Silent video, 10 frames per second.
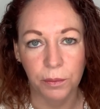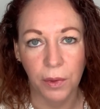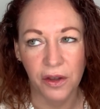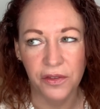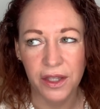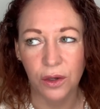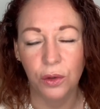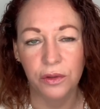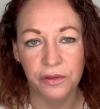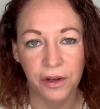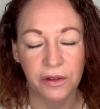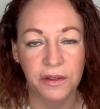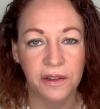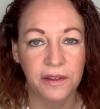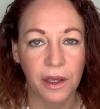I think all the
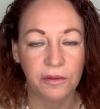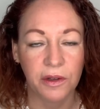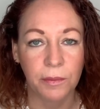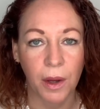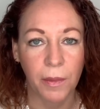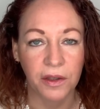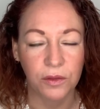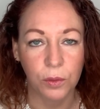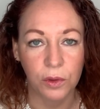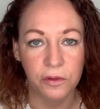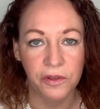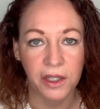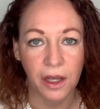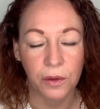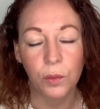fragrances that were in my most worn
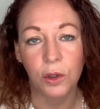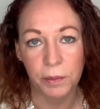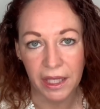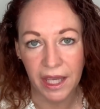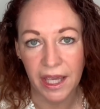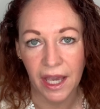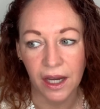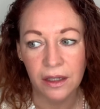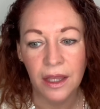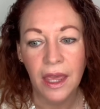video will be here